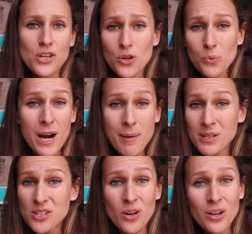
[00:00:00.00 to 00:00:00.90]
your
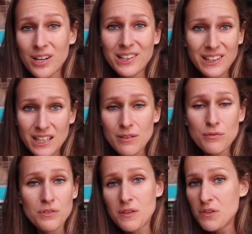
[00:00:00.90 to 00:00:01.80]
rabbits are gonna
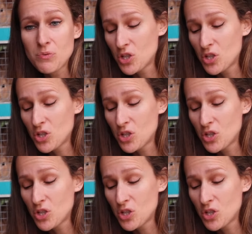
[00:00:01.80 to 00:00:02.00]
live if you